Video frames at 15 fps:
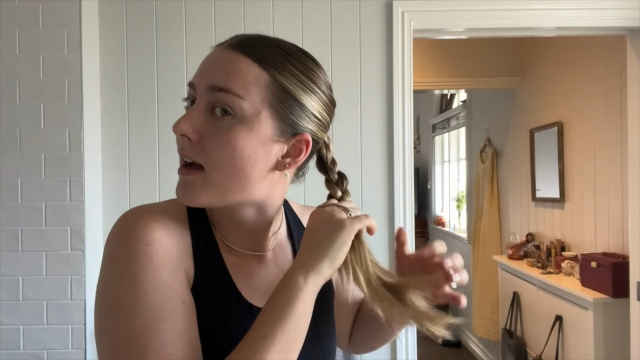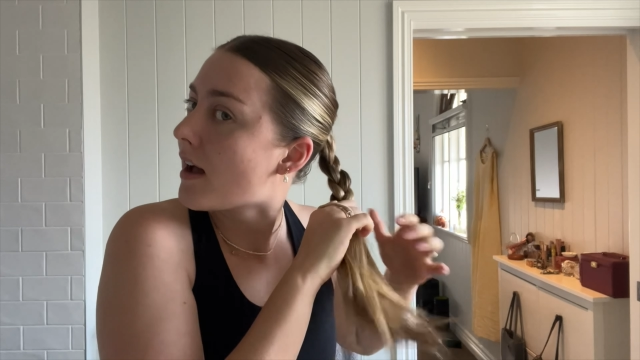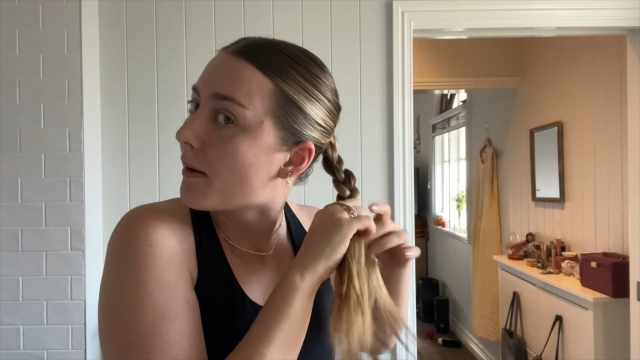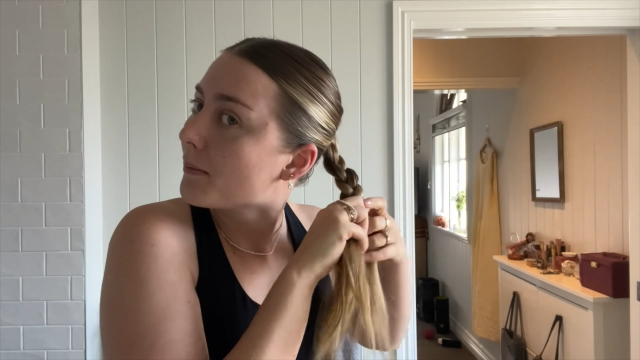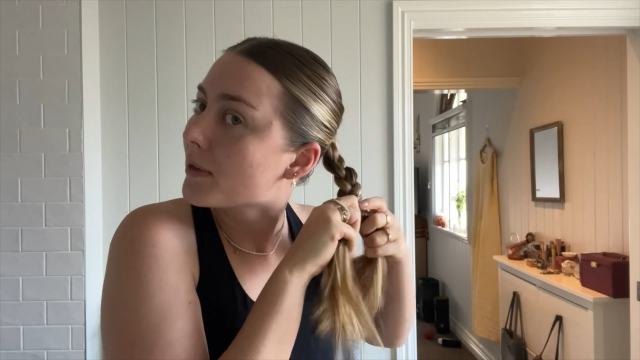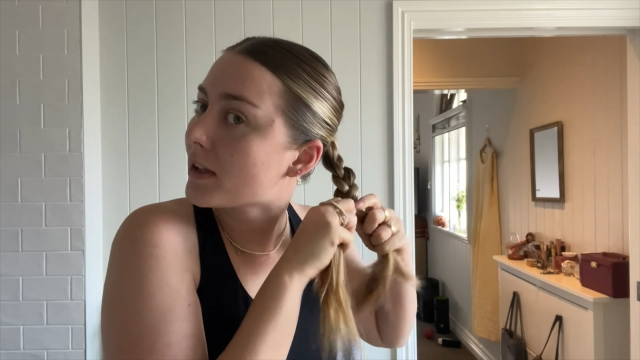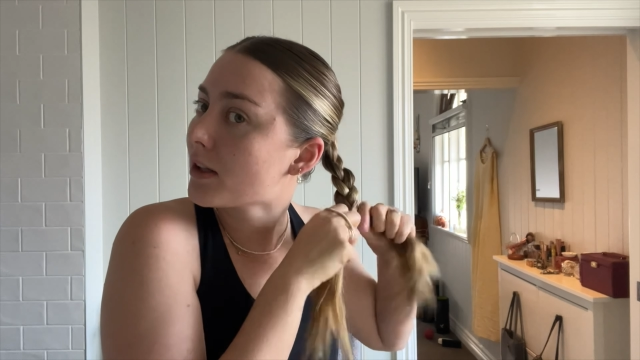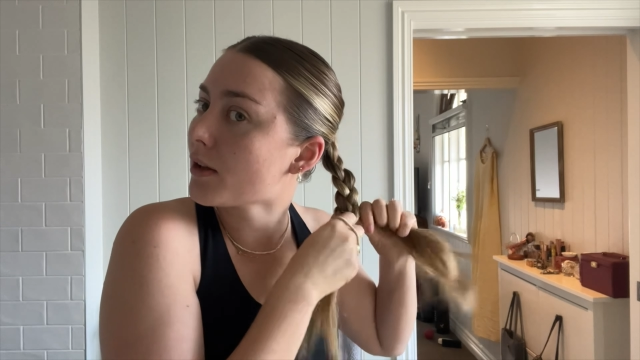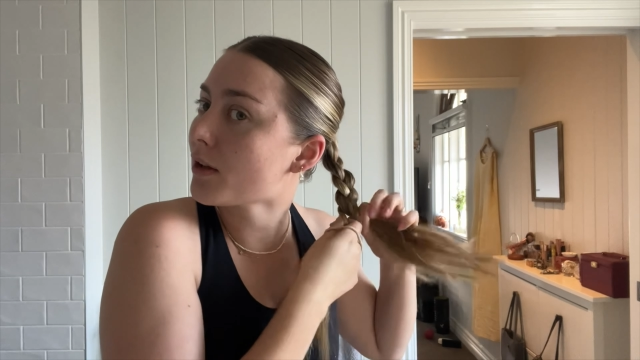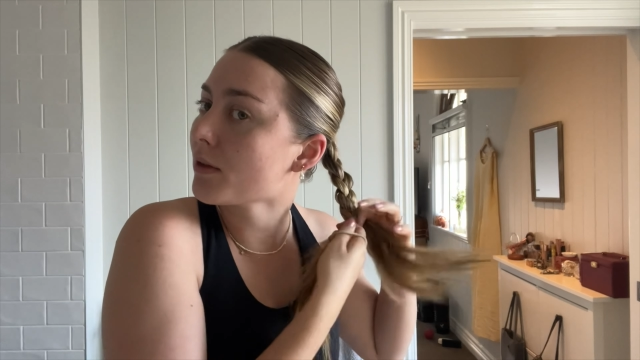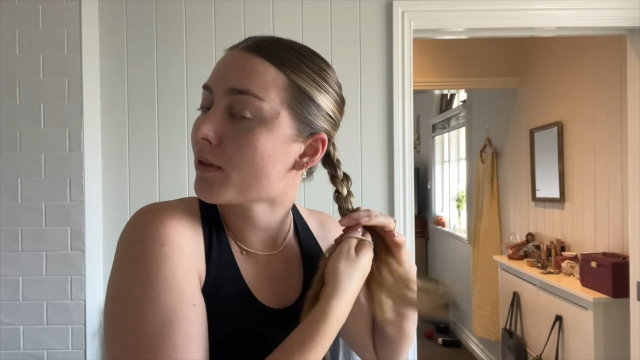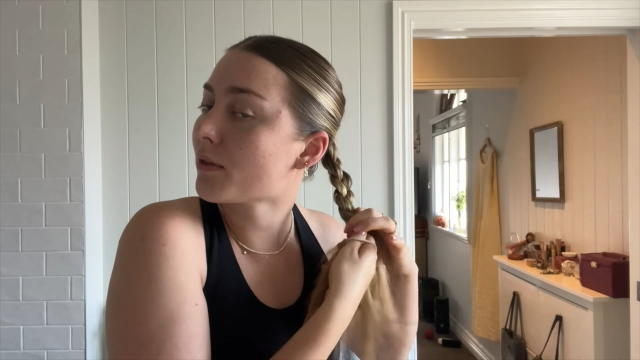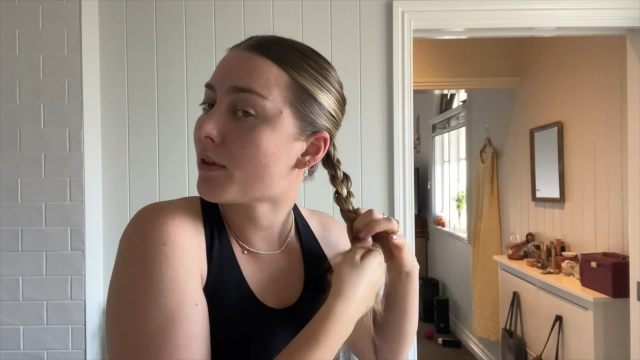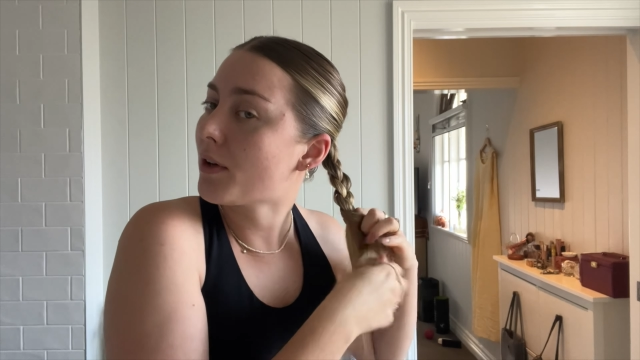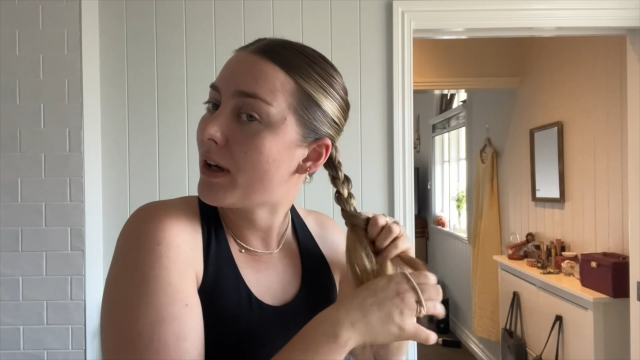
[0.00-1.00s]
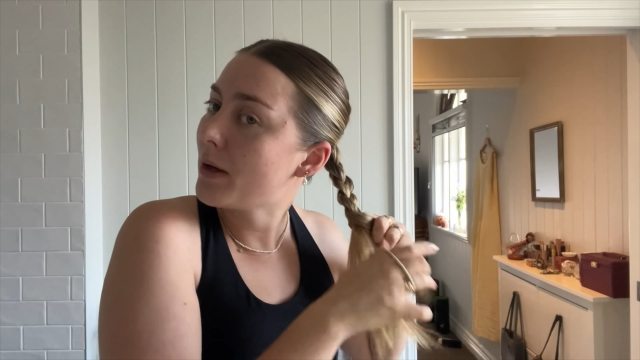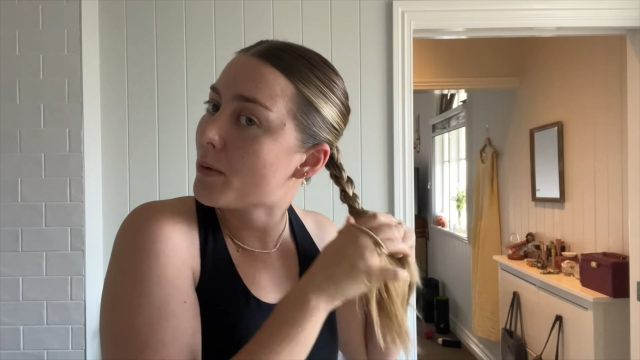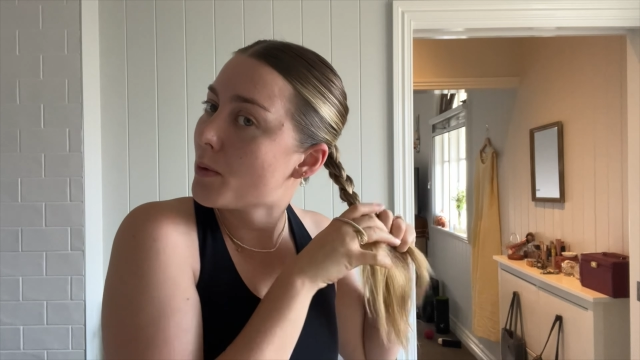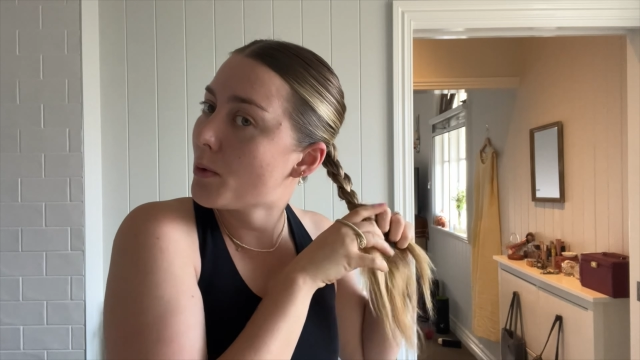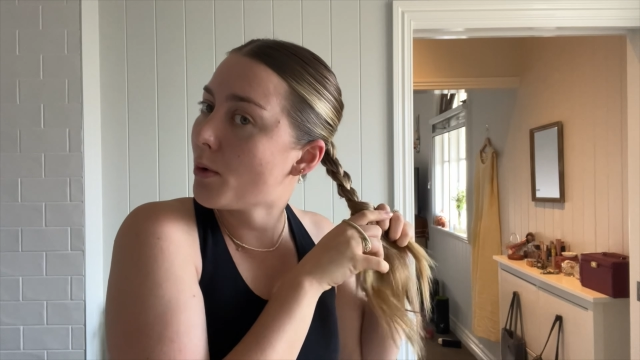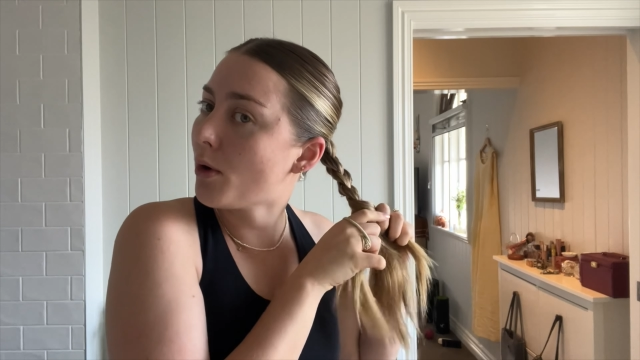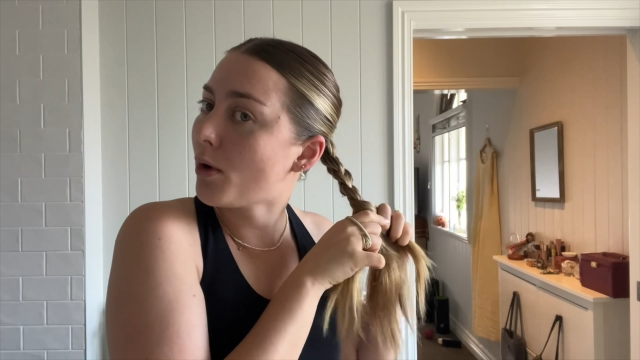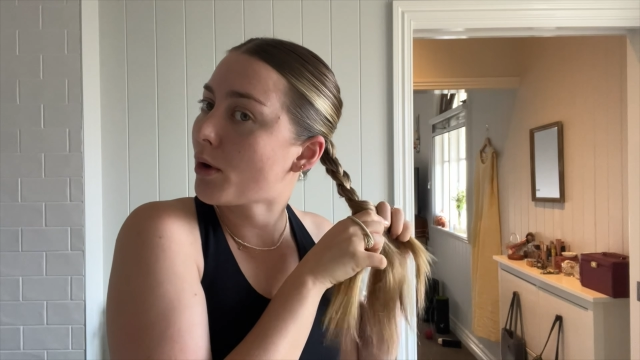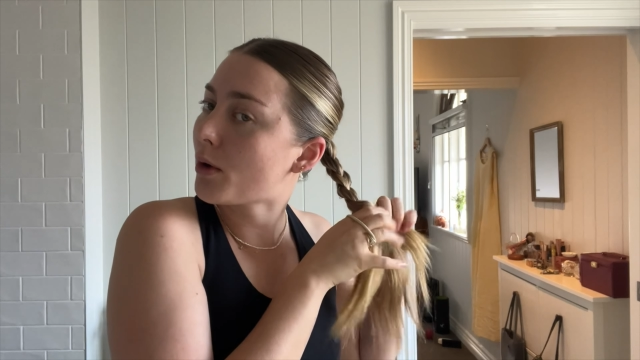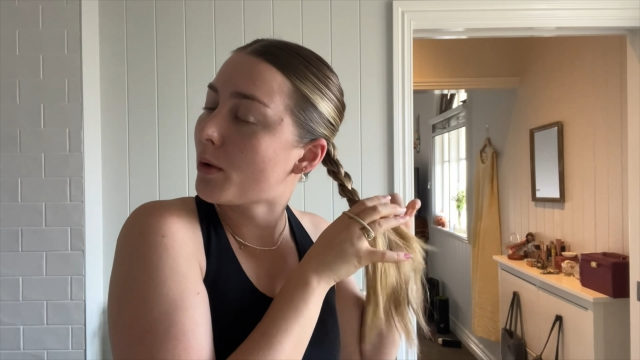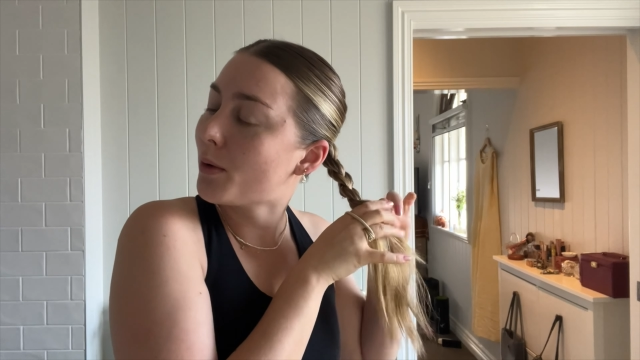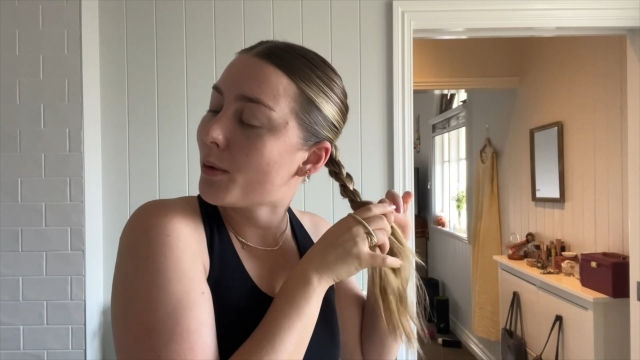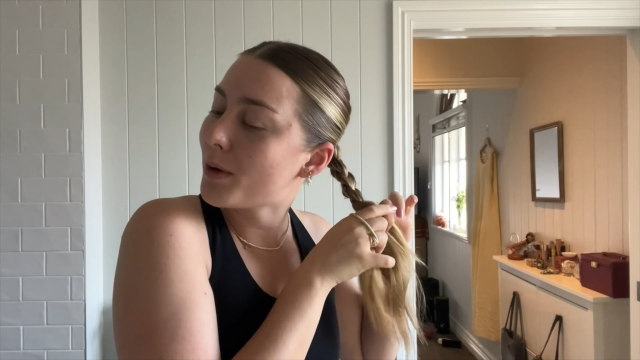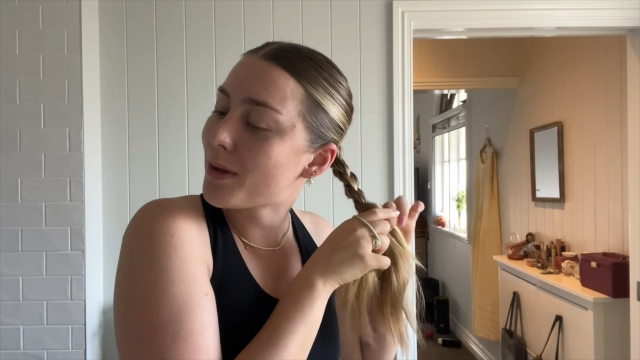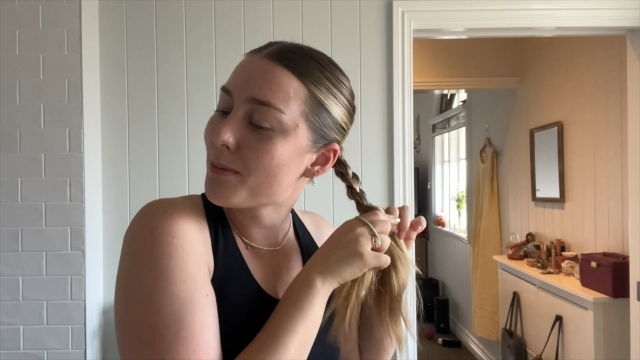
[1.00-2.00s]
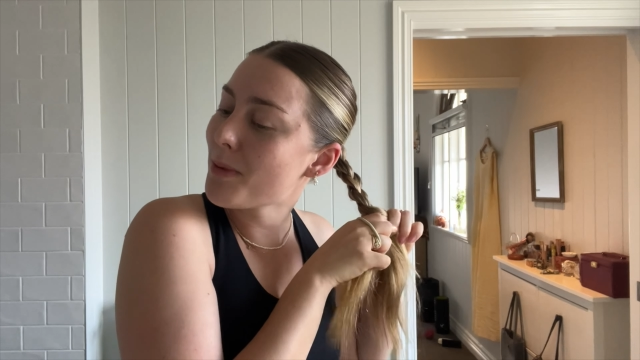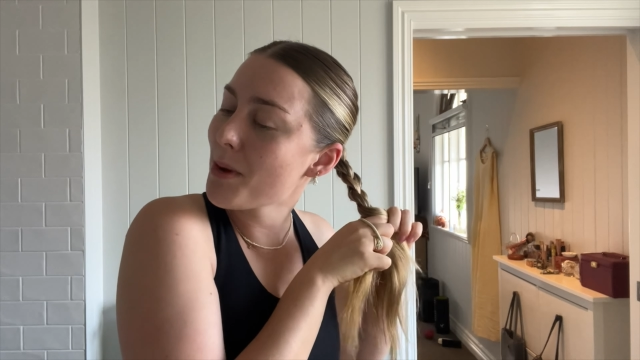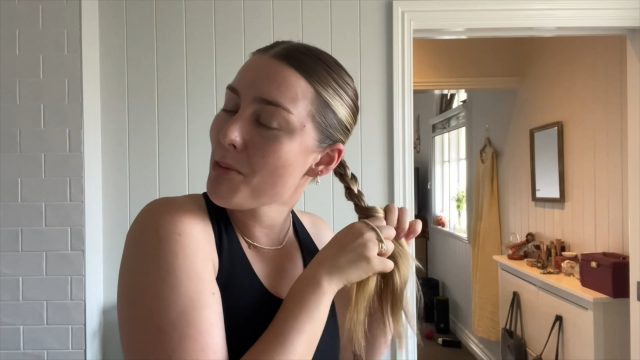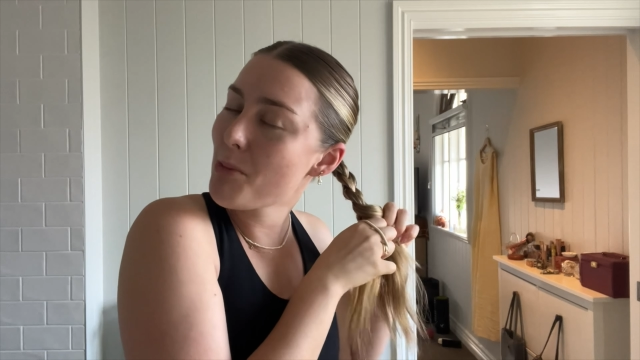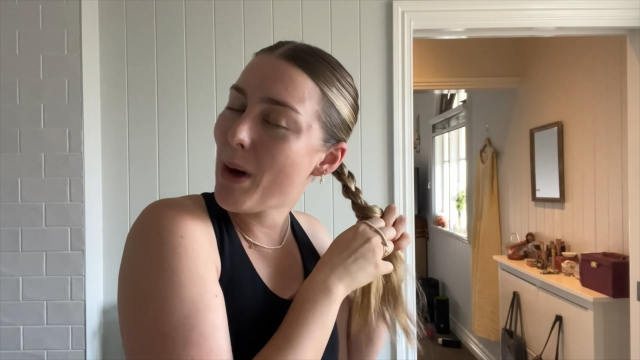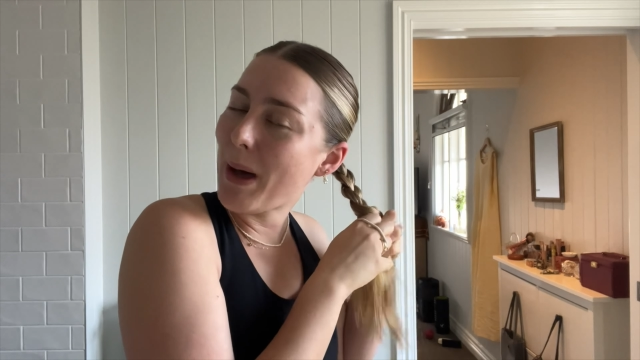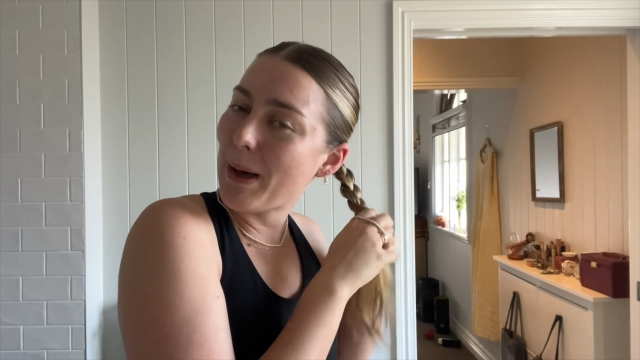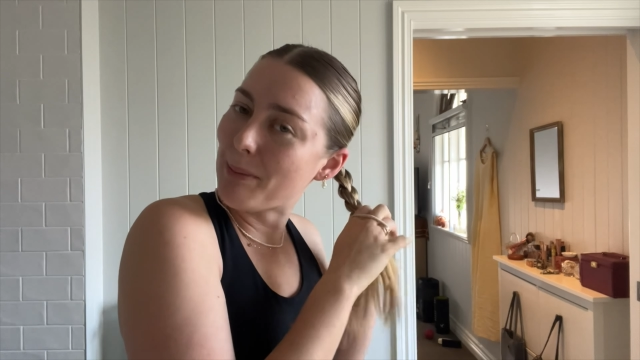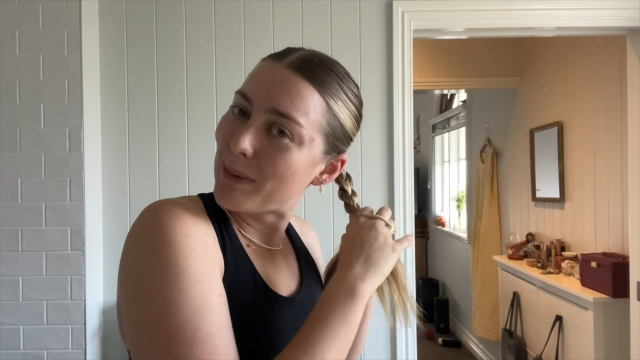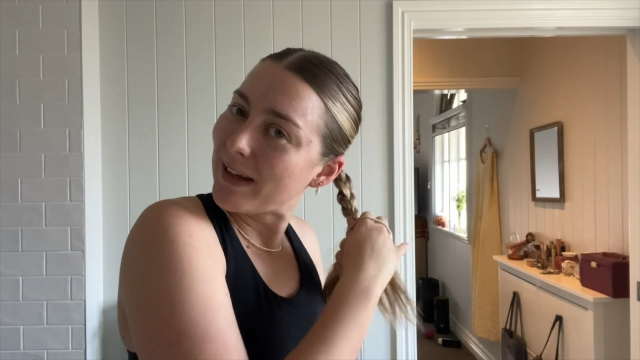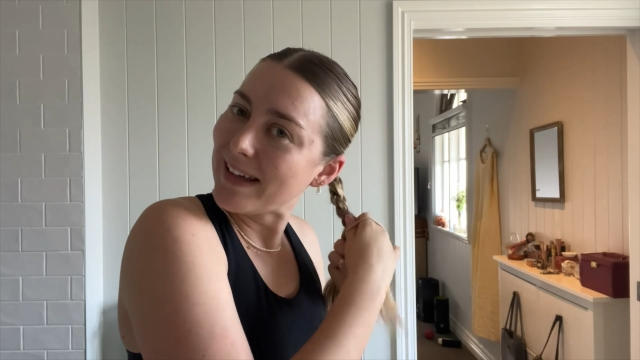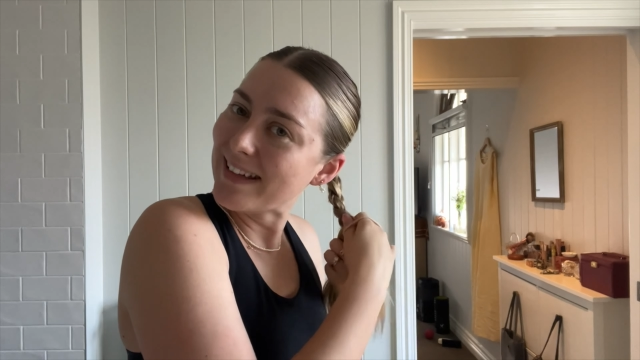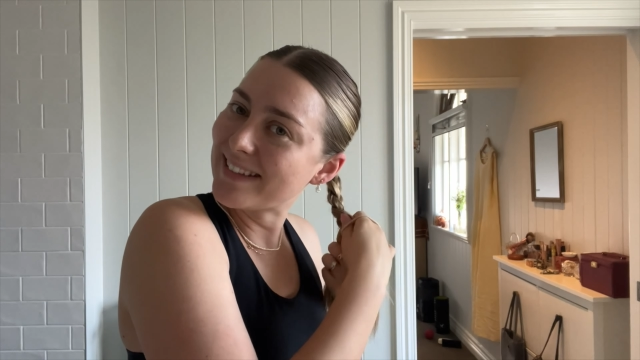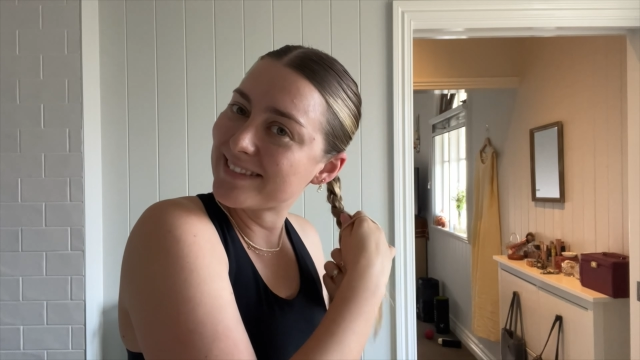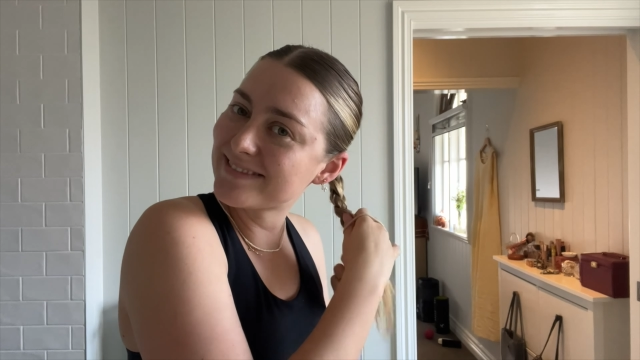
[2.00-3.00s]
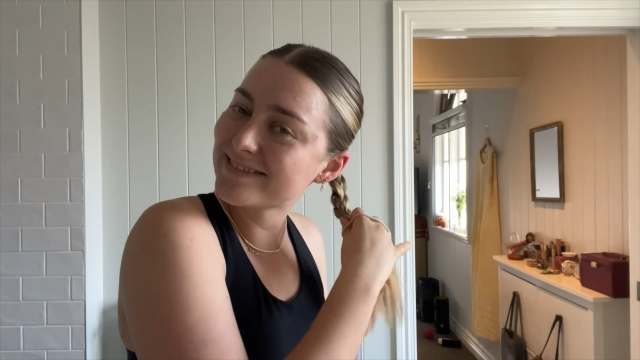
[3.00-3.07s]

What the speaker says: I'm gonna go for a walk with my puppy.